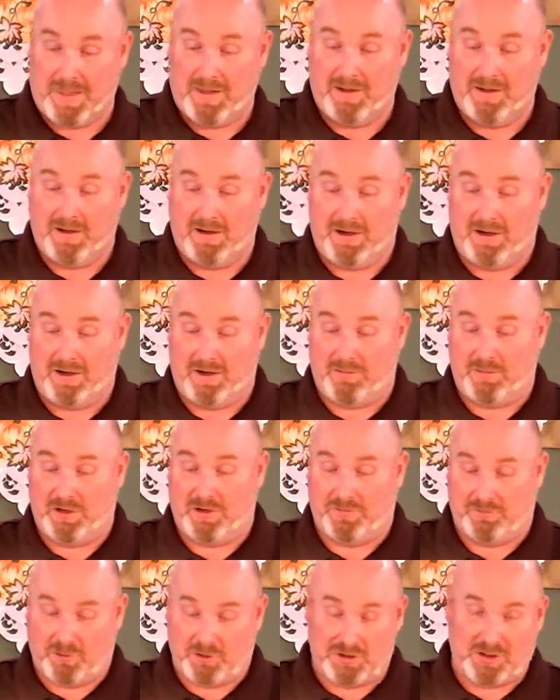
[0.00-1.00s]
But
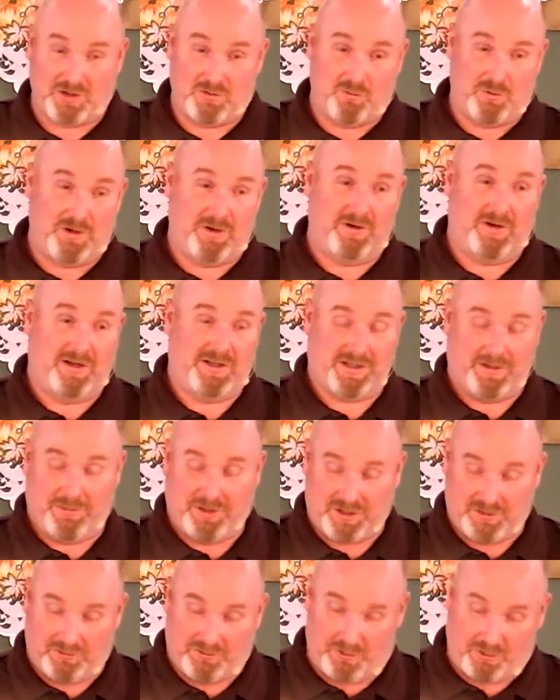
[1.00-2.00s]
unfortunately, one, as I
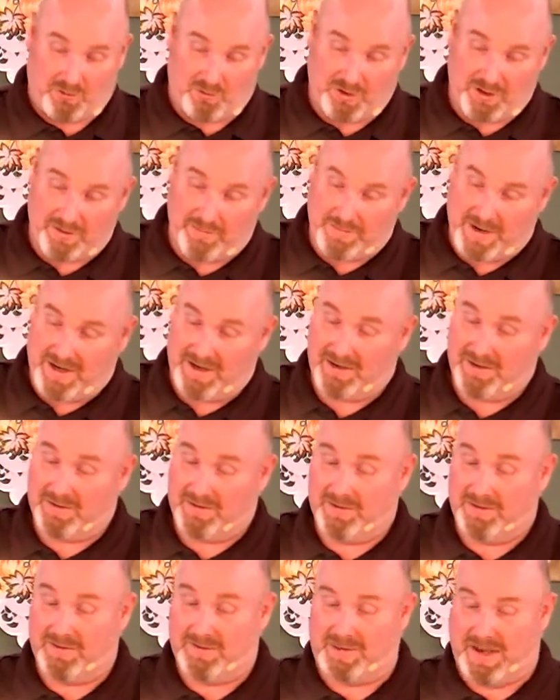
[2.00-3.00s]
mentioned before, one of the
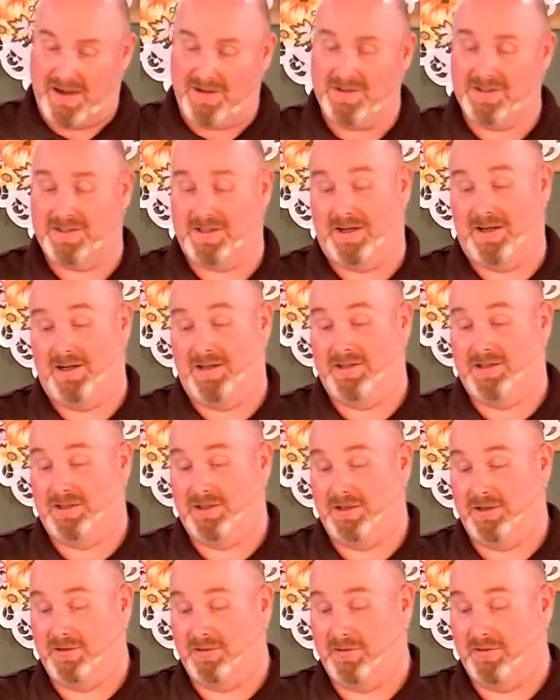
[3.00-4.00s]
main downsides
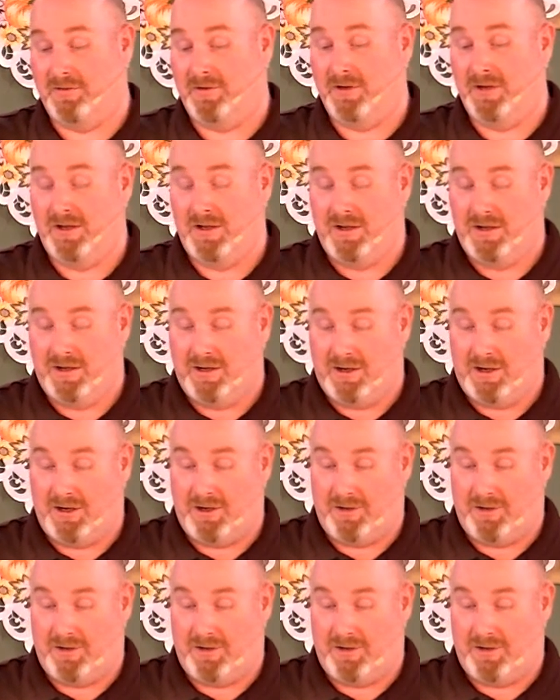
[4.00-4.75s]
of